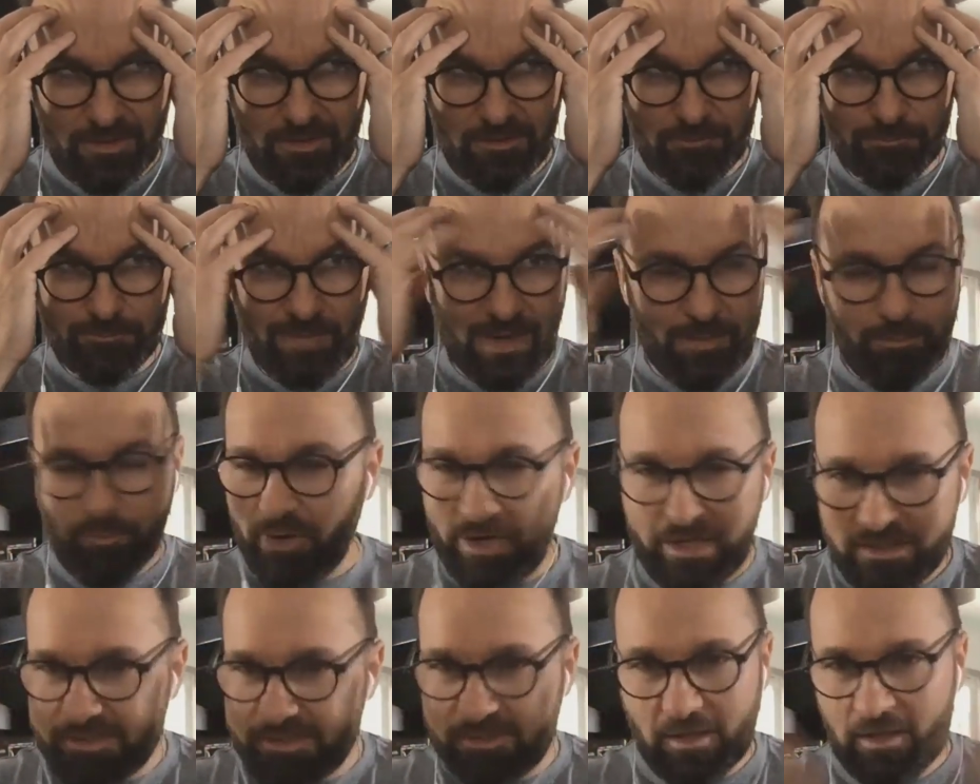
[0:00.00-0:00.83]
my brain
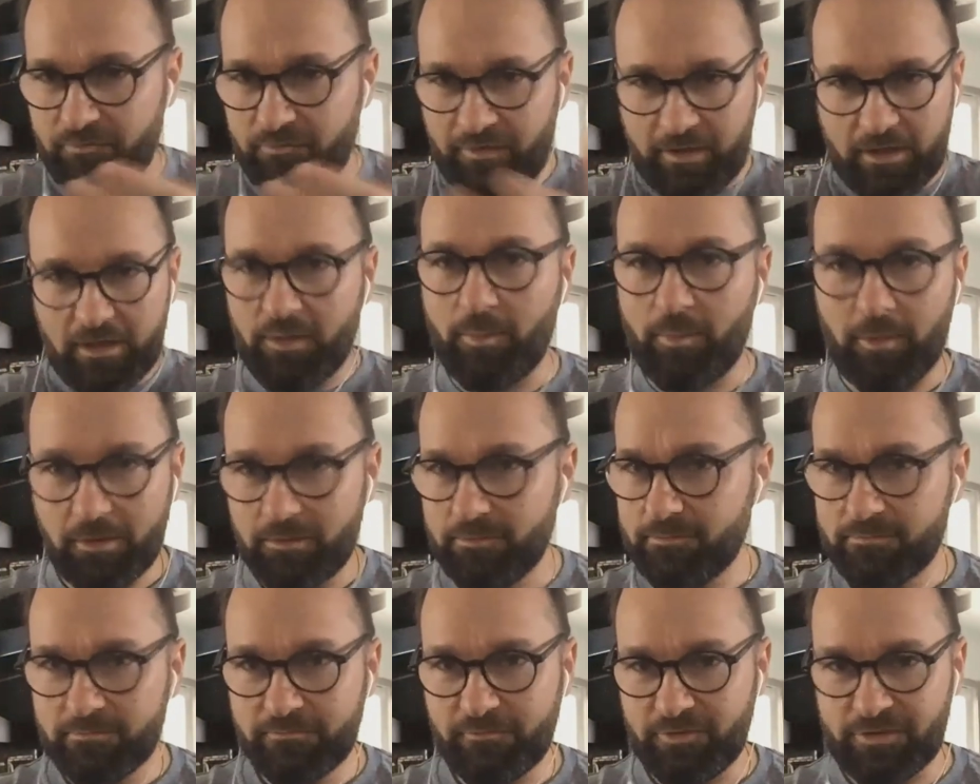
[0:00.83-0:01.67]
is not available
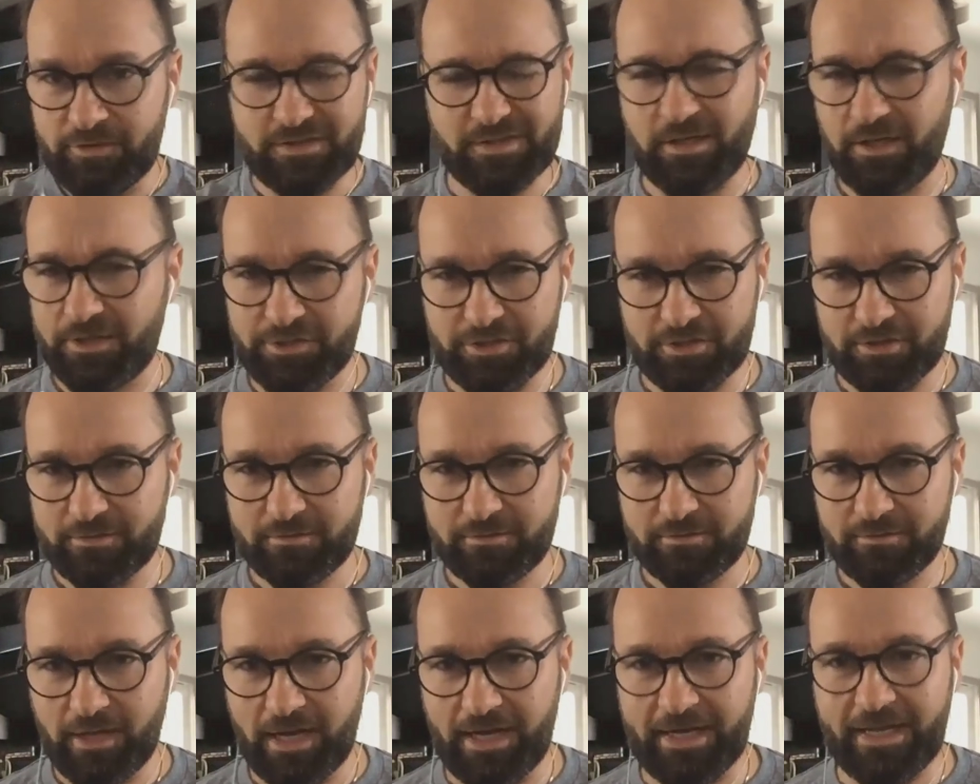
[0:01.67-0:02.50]
for discussion
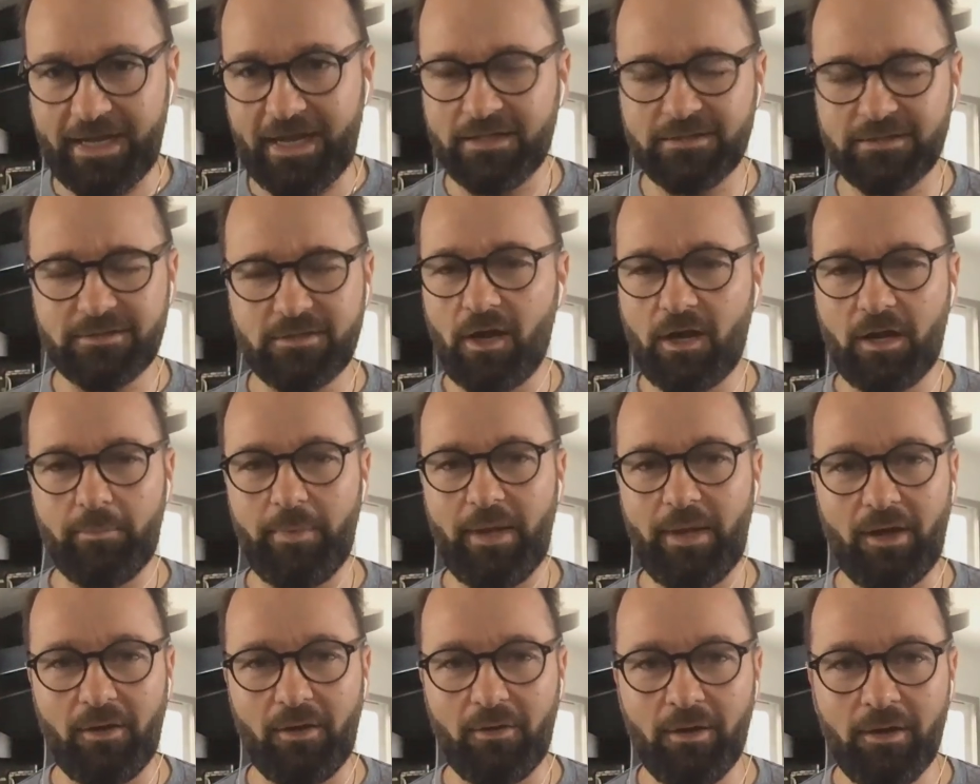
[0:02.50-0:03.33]
i can't talk
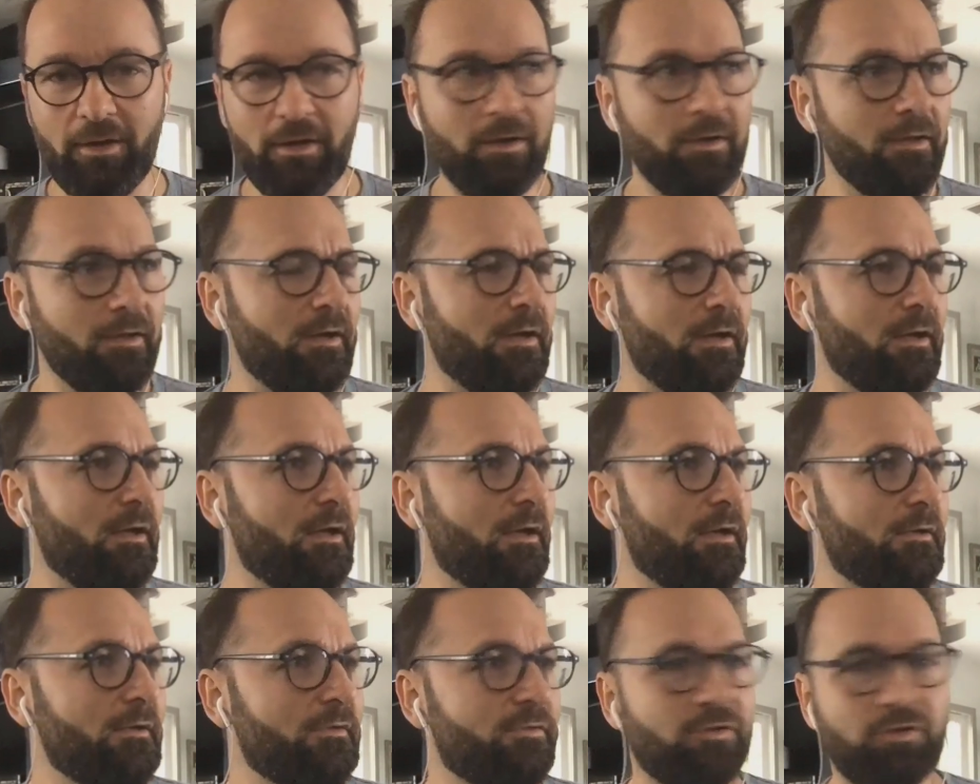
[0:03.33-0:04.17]
about uh,
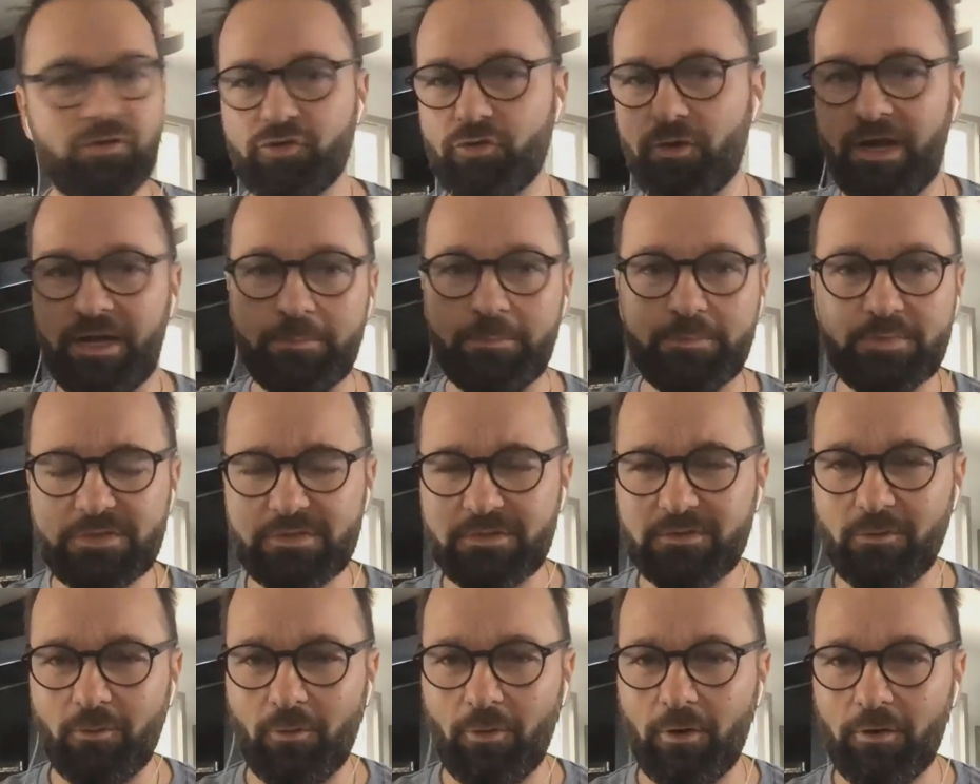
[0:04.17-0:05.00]
the drapes
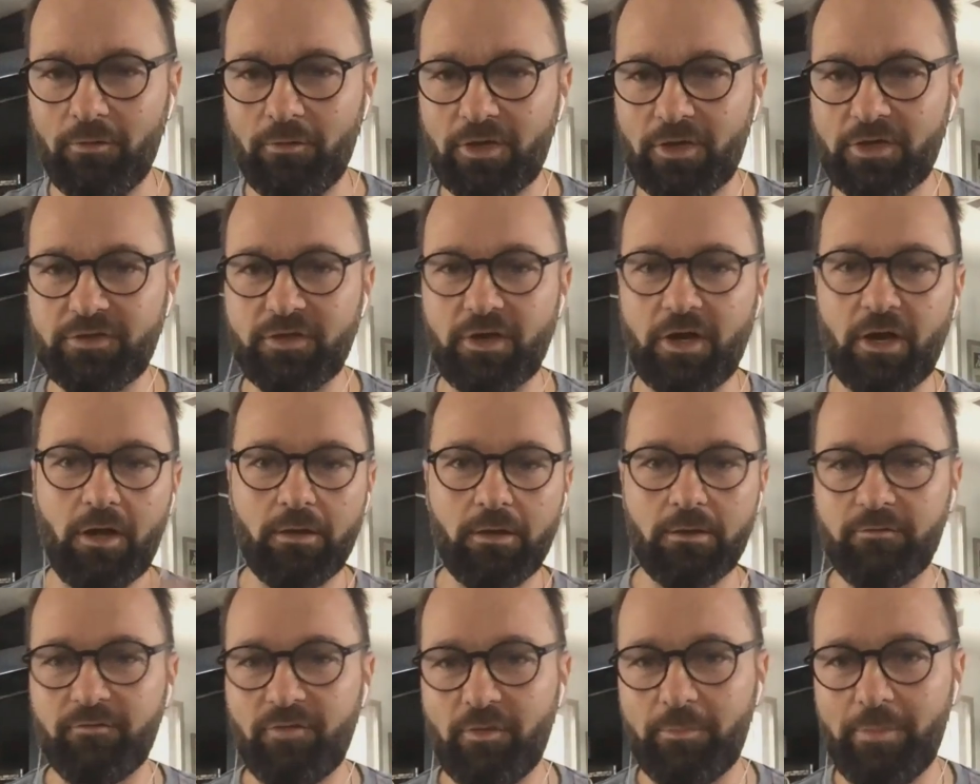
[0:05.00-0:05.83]
or the, the color
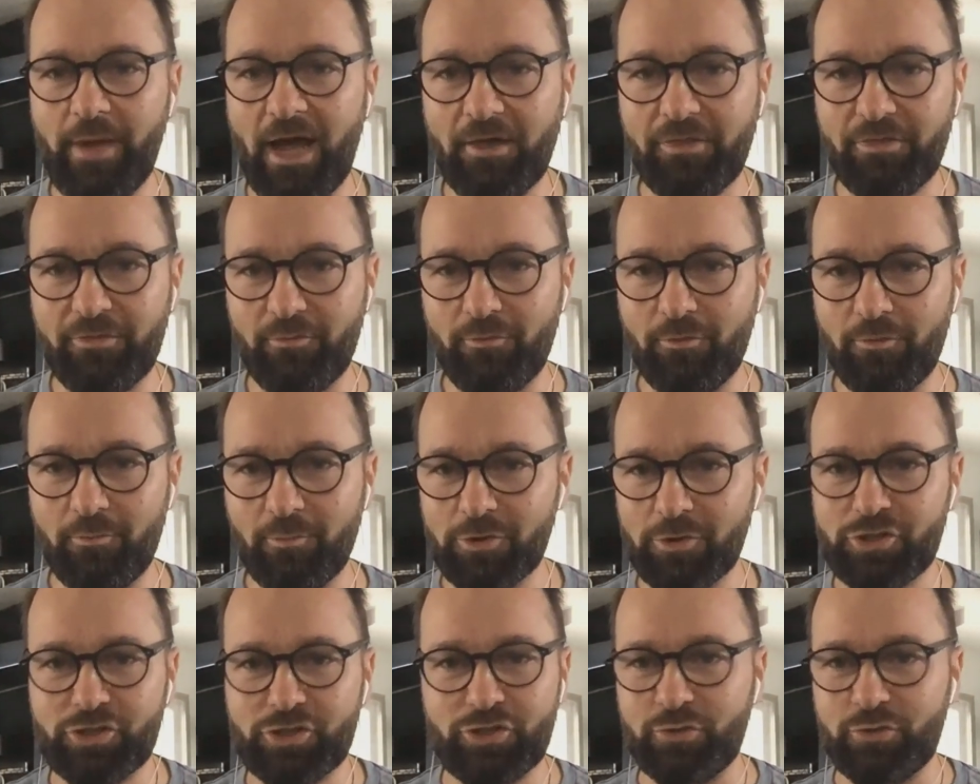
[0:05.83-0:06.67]
of the bathroom or
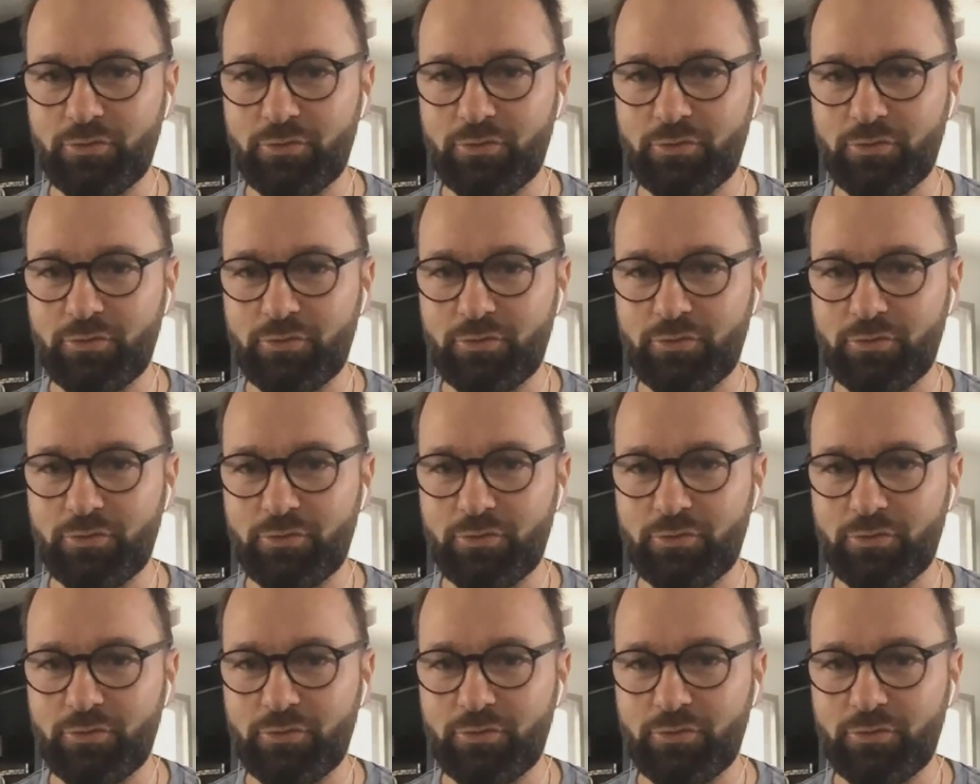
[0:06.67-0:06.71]
shoes.